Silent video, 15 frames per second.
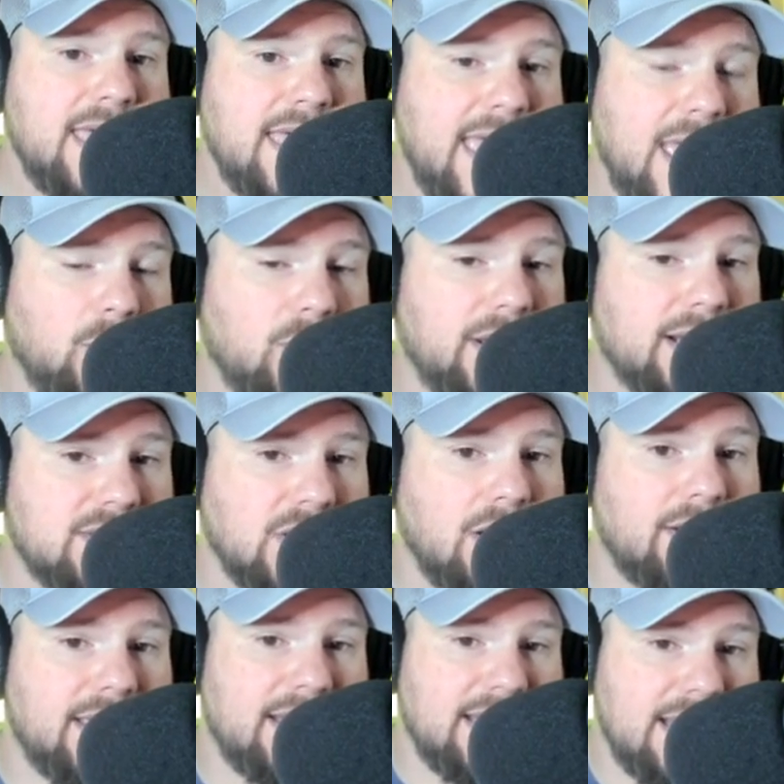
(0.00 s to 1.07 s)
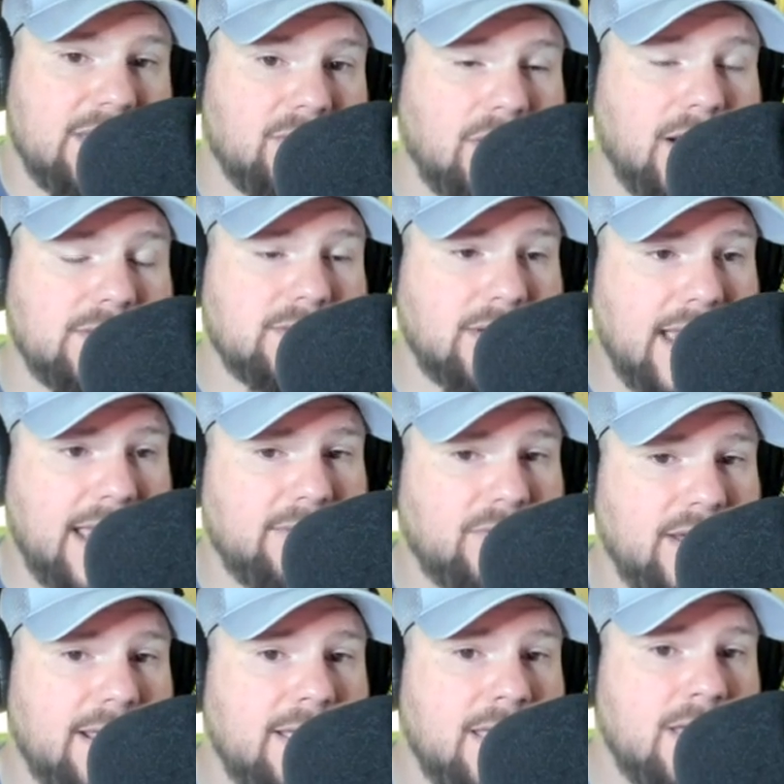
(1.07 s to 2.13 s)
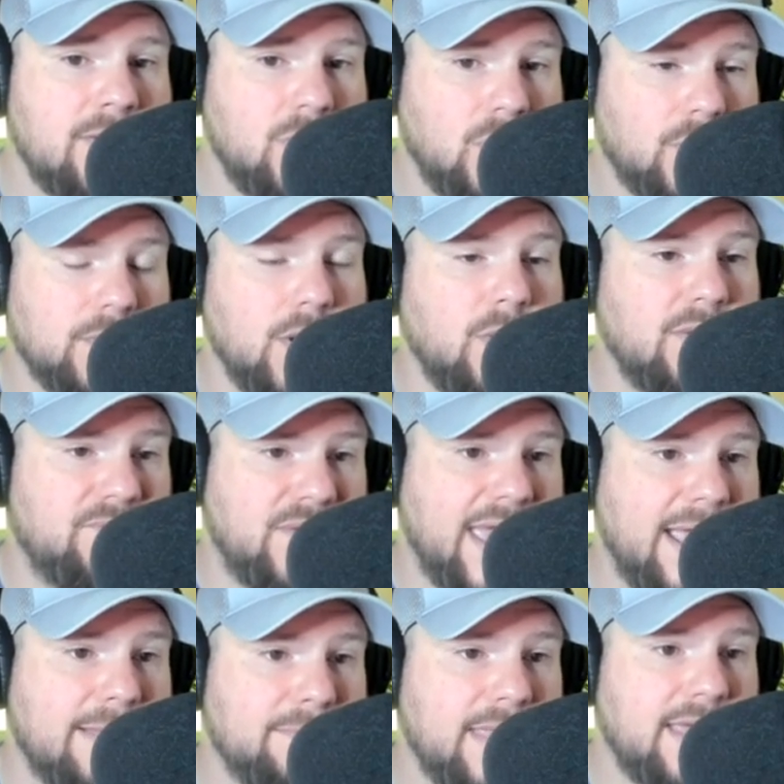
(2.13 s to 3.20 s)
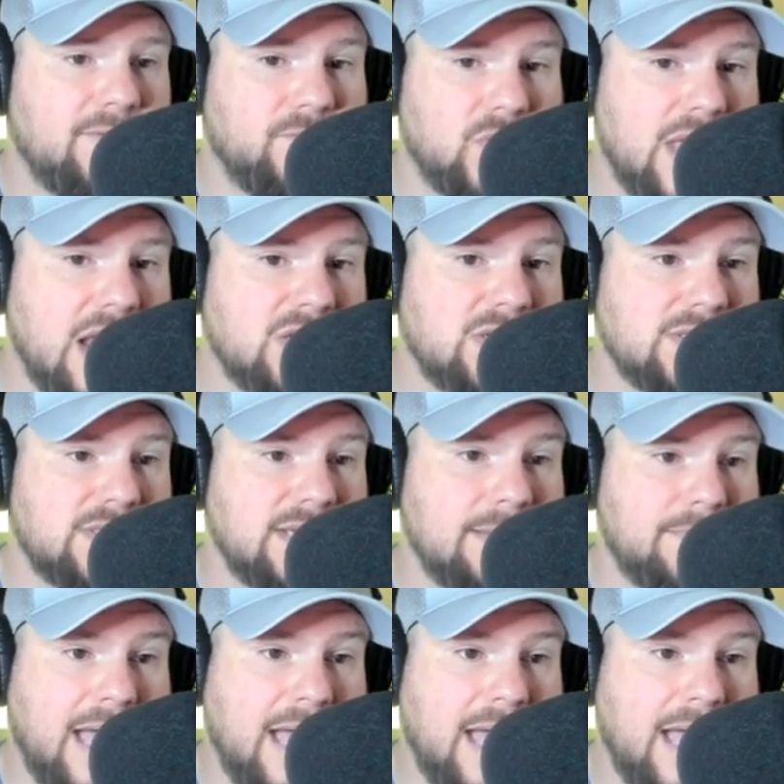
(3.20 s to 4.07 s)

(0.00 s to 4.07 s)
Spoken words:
And we're going to target either Hunter Henry or Noah Fant in free agency.